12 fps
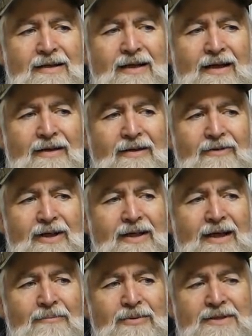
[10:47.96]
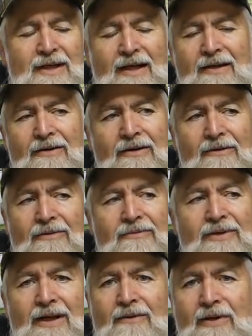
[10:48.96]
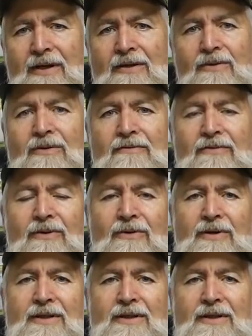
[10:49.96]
they ring you up and say, oh, what are you looking for?